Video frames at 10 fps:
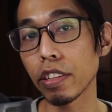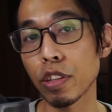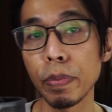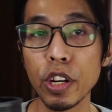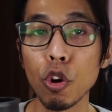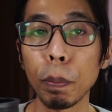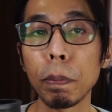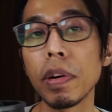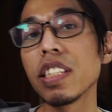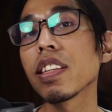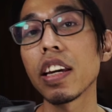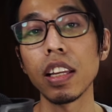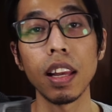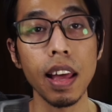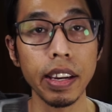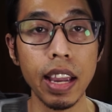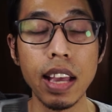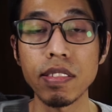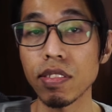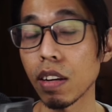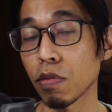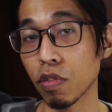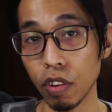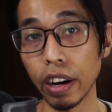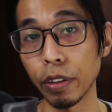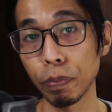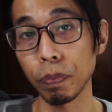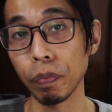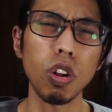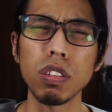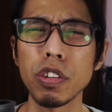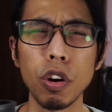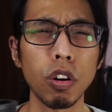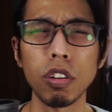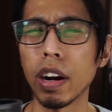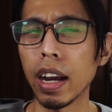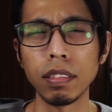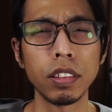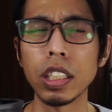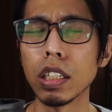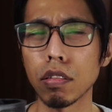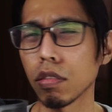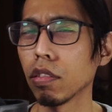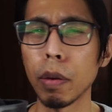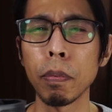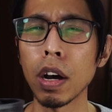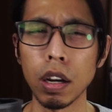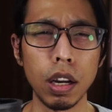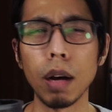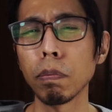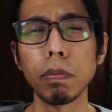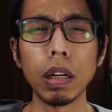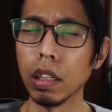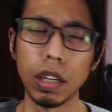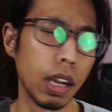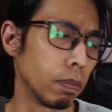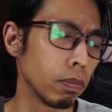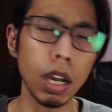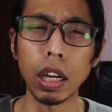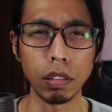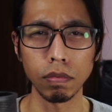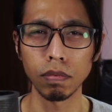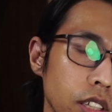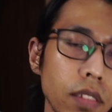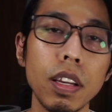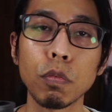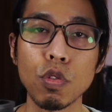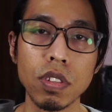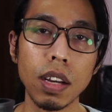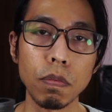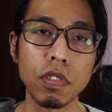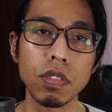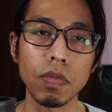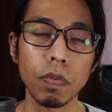this video, please hit like and subscribe. Call your auntie, grandma, appa, amma. Tell them to subs.